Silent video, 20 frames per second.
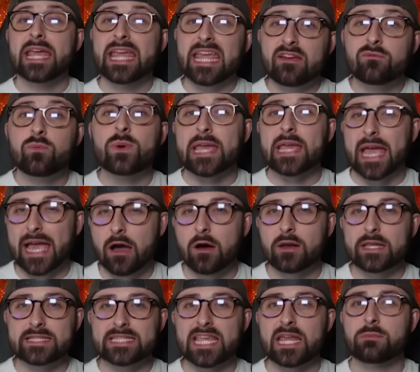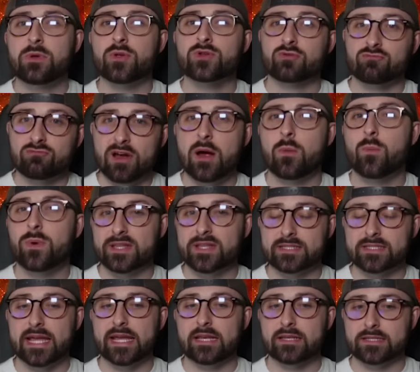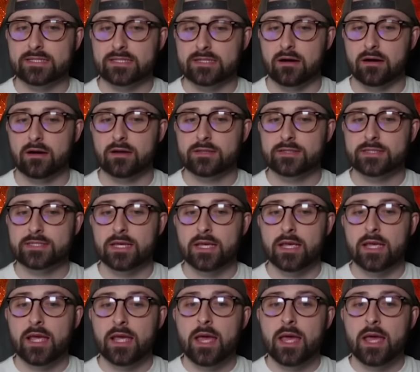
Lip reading: if we get early team news around whether Taylor starts.